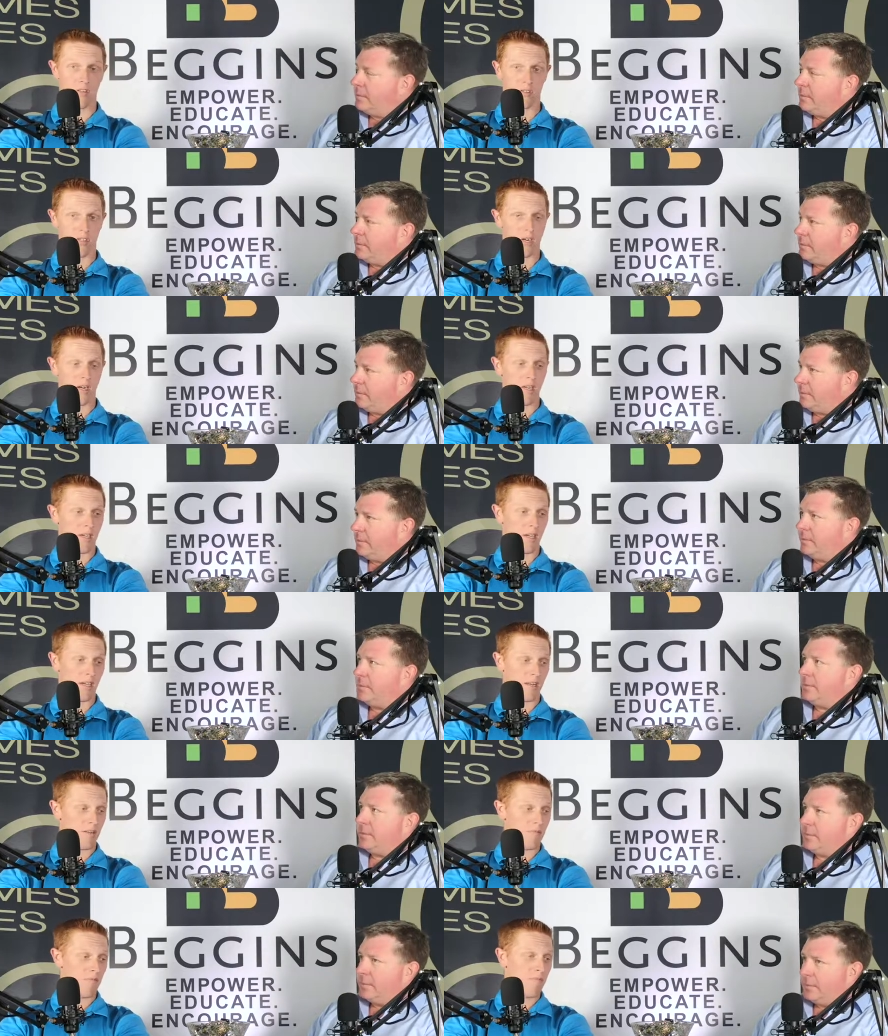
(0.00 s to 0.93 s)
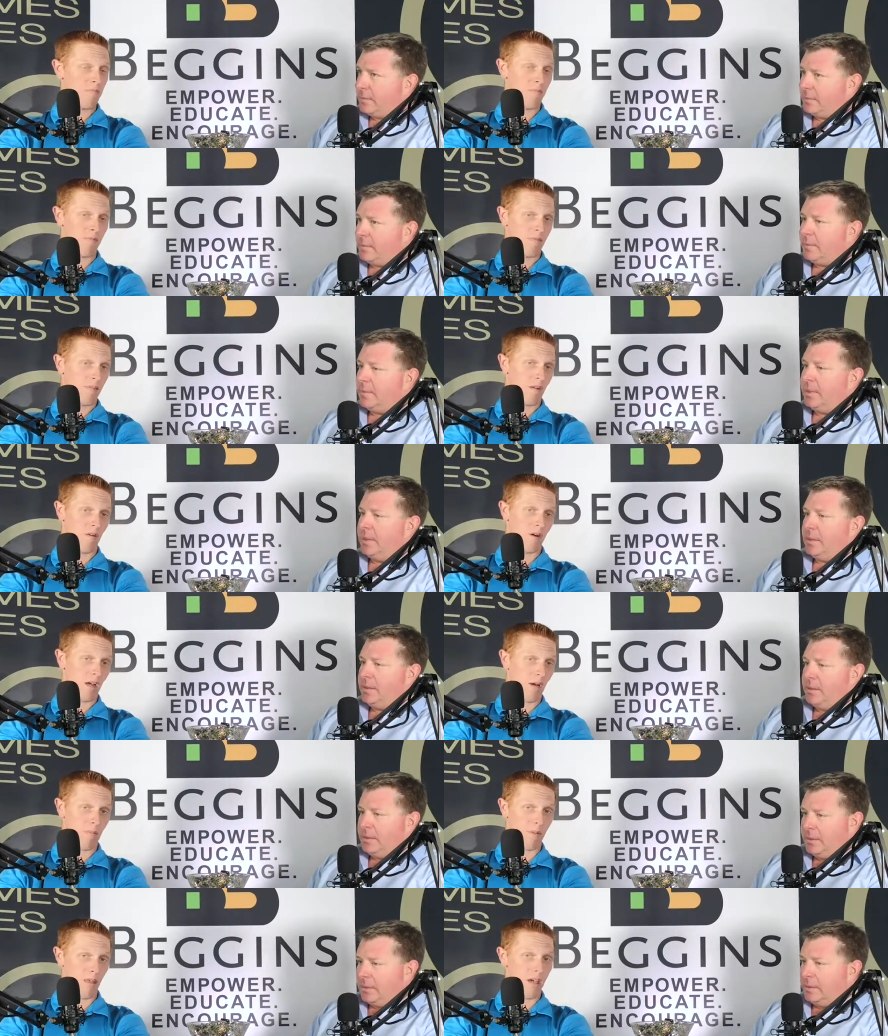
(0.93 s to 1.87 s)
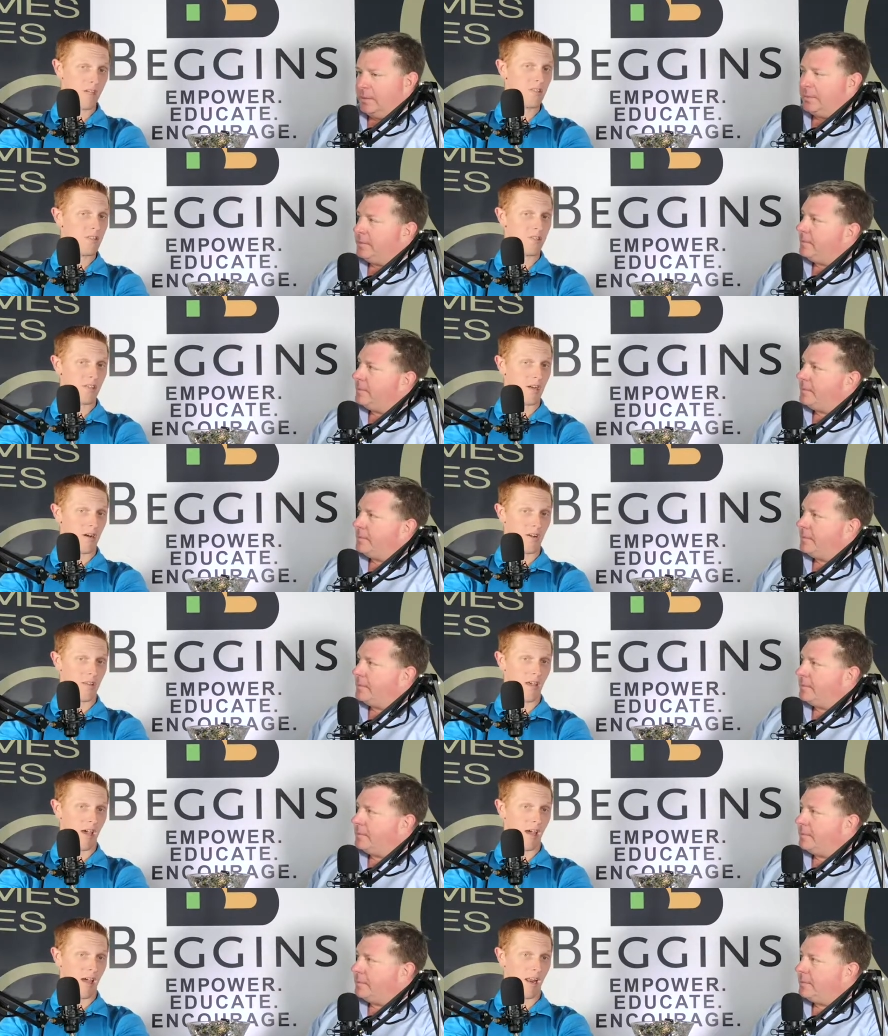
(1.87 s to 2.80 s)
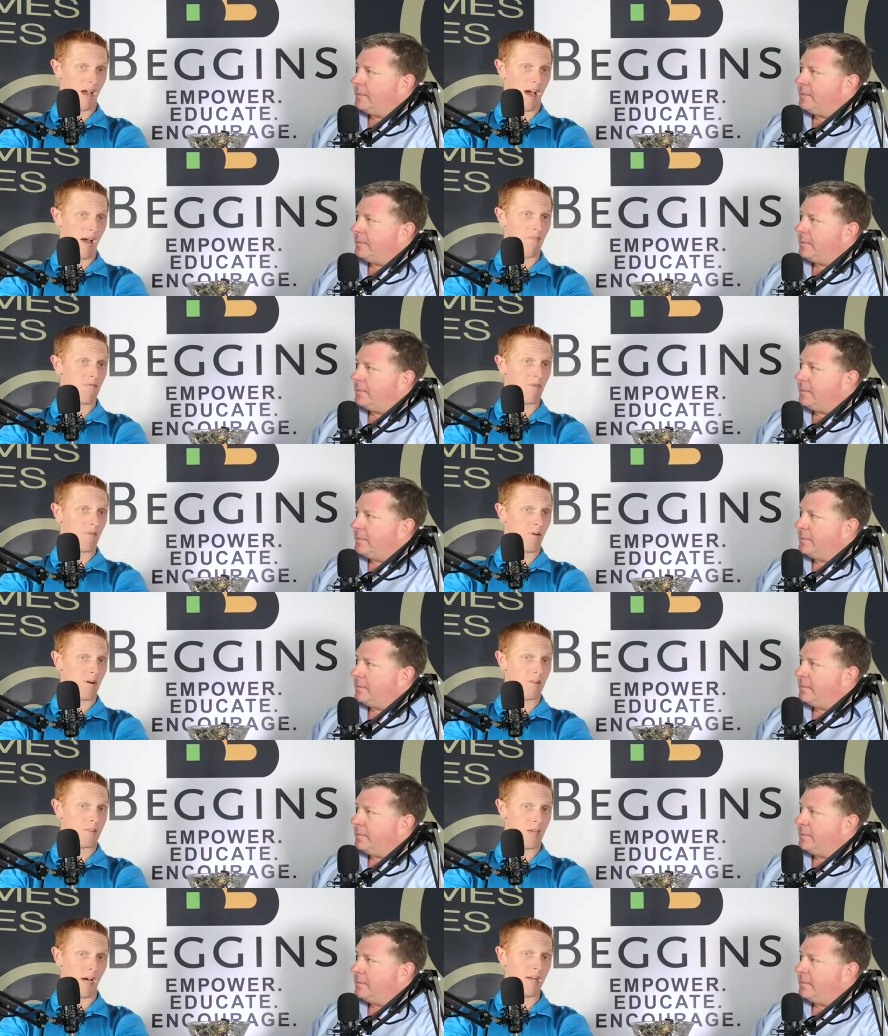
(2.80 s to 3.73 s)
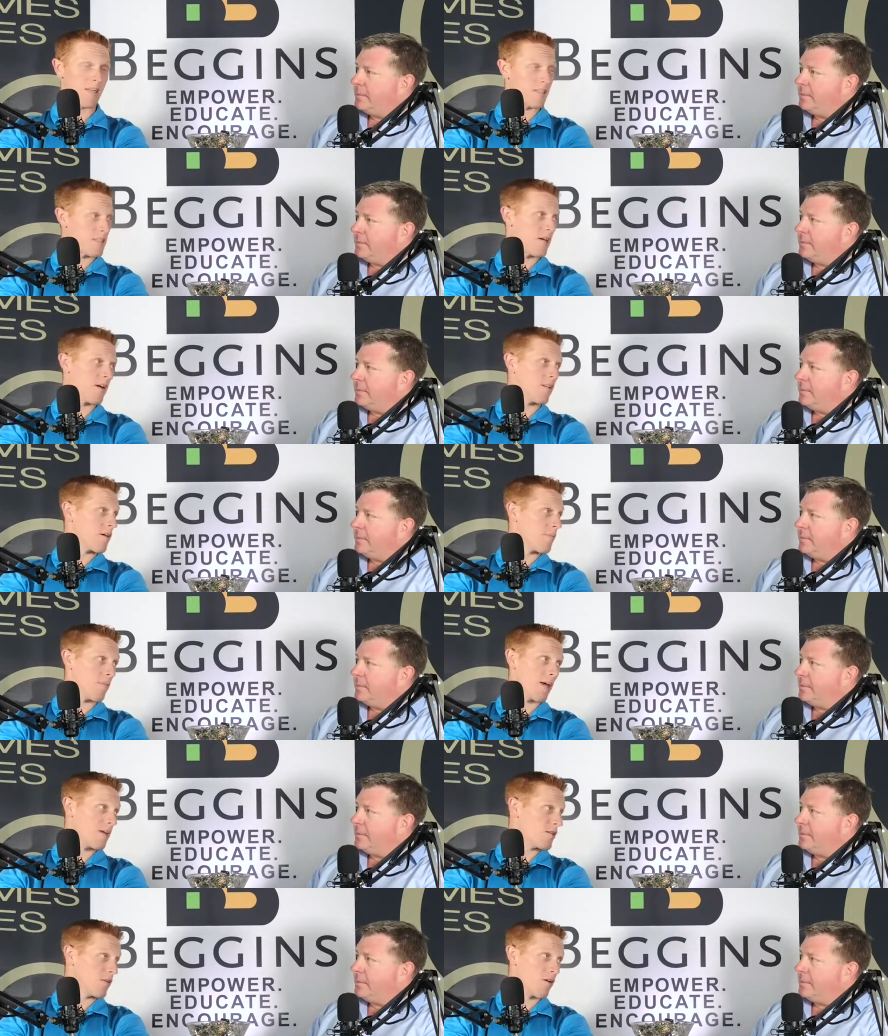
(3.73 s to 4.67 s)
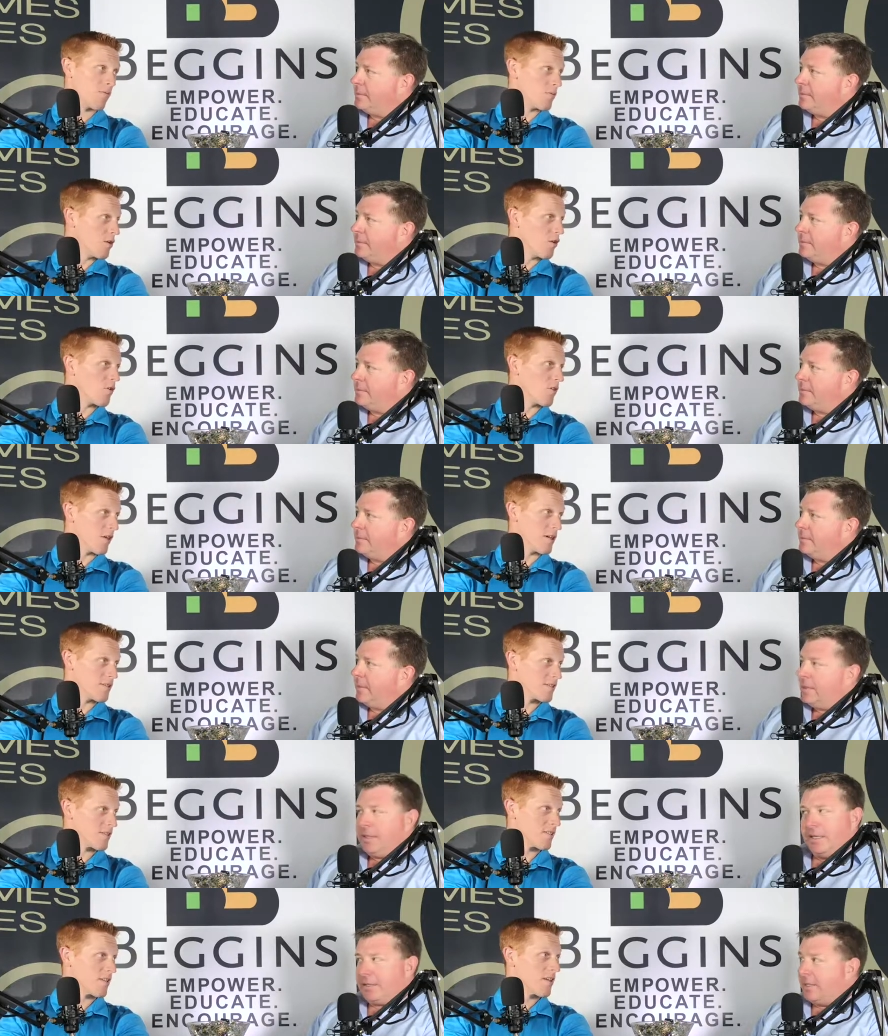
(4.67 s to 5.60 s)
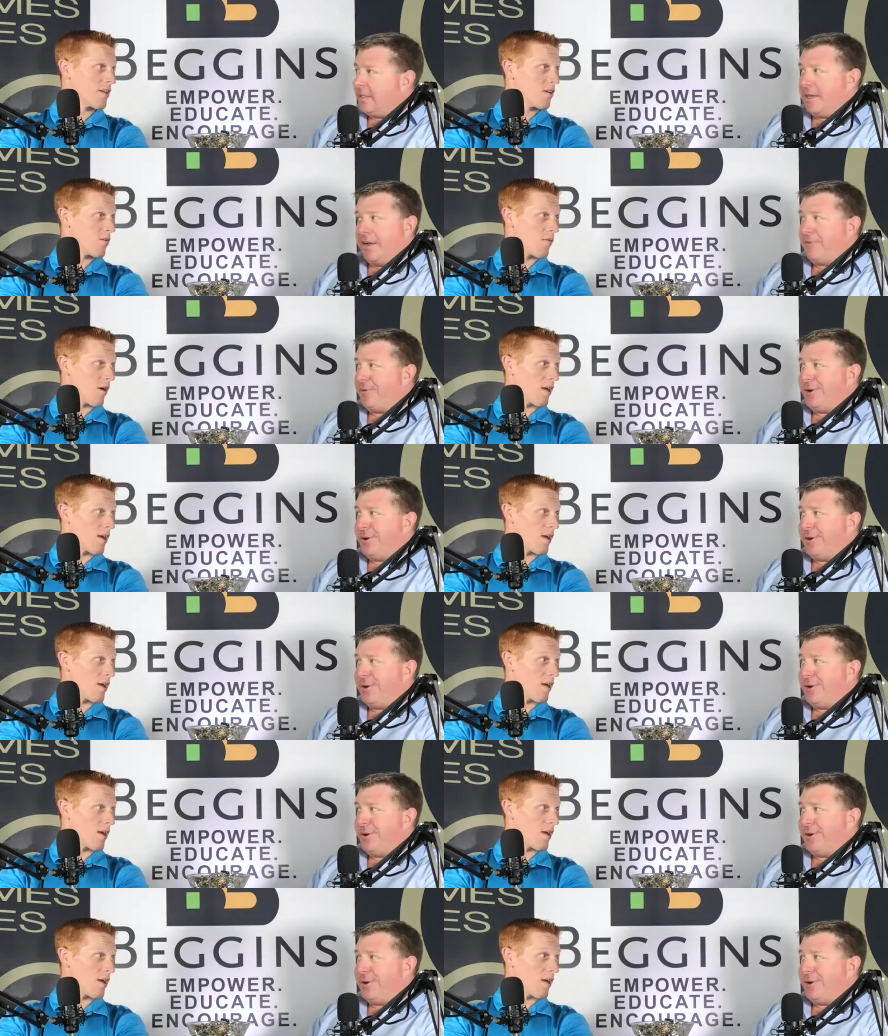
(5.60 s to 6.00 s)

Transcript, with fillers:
Speaker 1: the training in there were a couple agents there that afterwards i had to tell them hey don't do this this is not right?